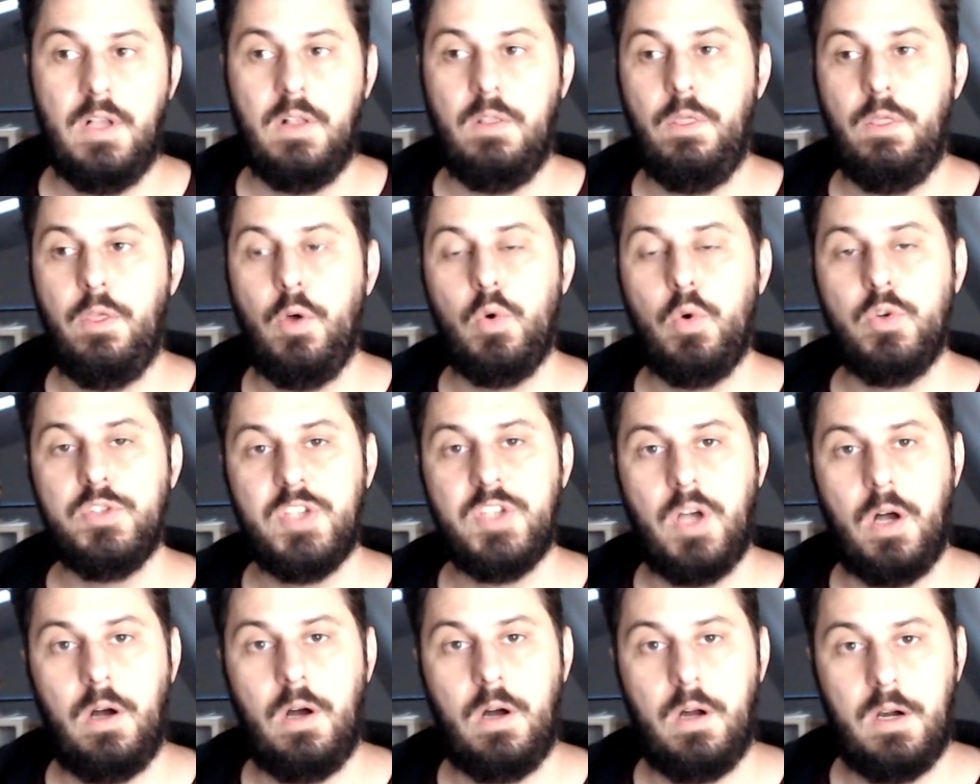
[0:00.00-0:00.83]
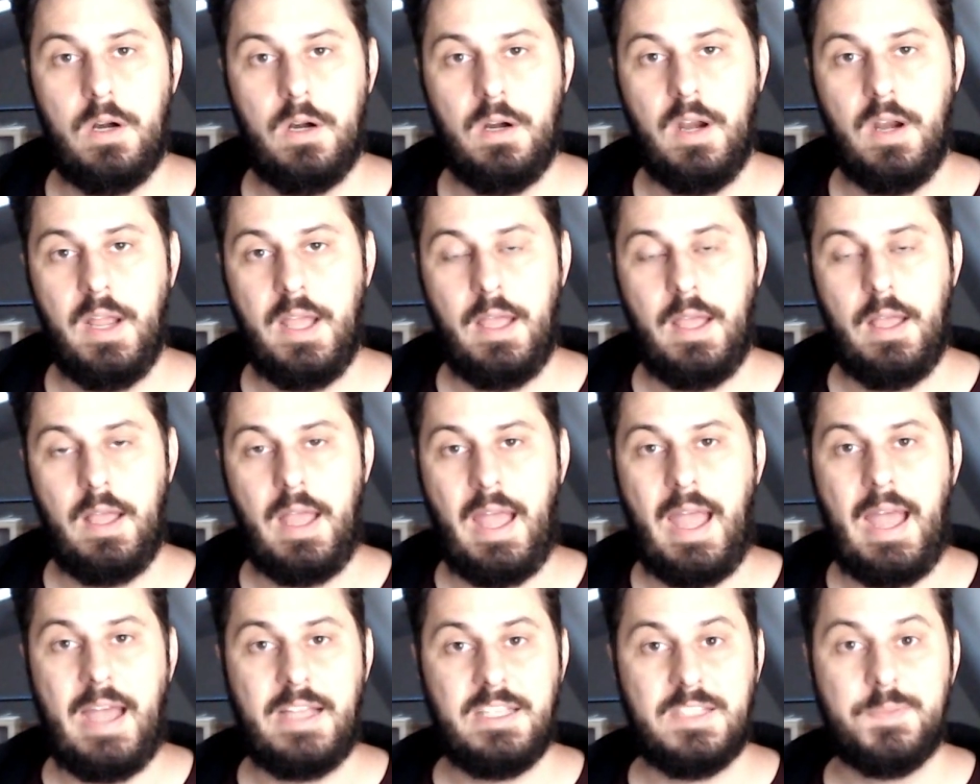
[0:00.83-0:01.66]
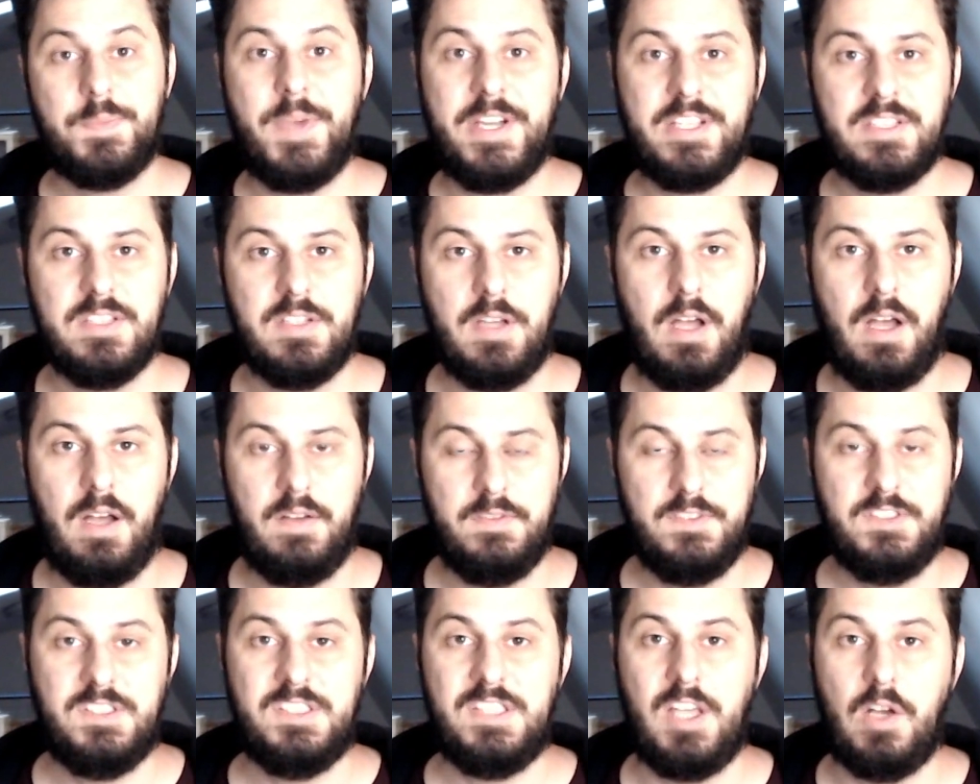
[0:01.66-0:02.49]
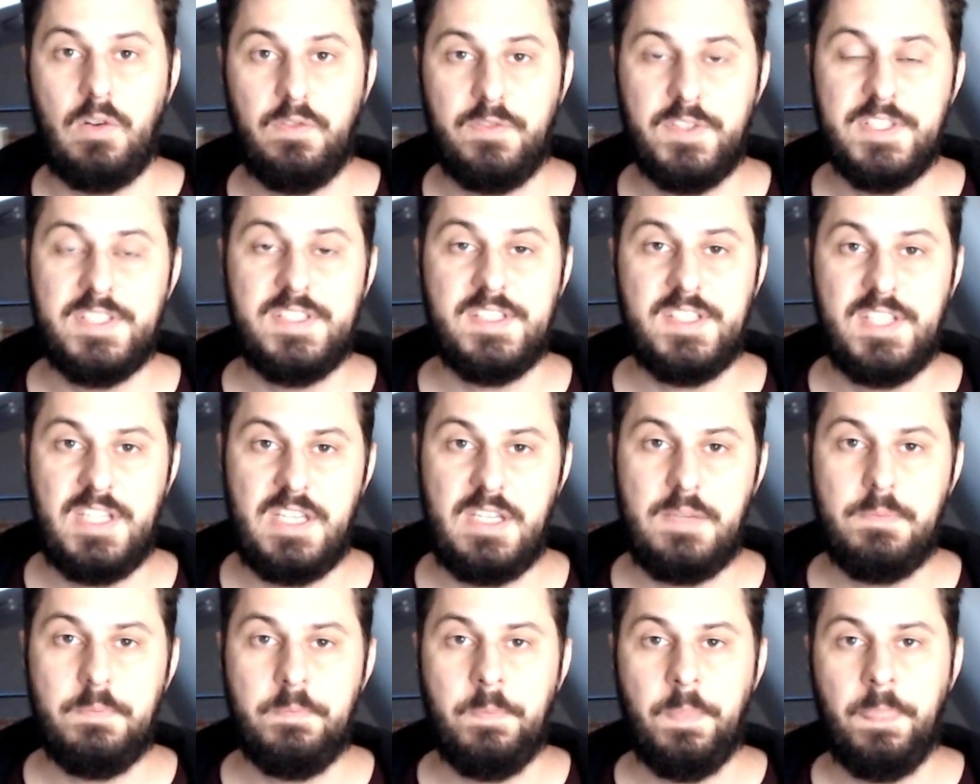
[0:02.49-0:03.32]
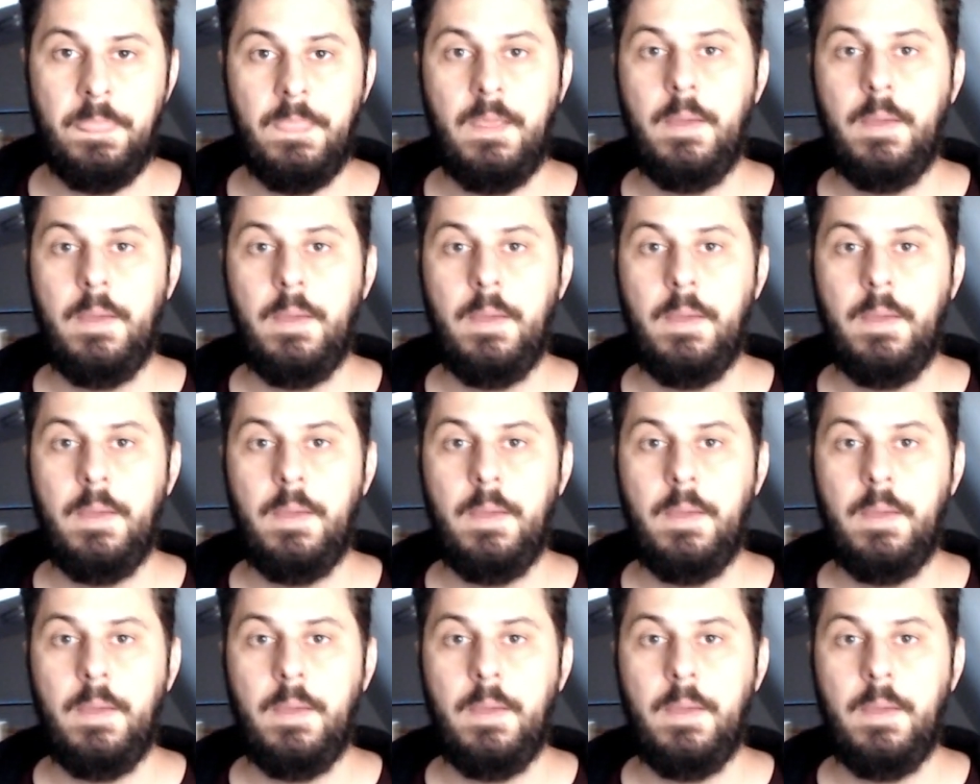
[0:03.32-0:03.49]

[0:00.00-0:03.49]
those are aspects of self-esteem,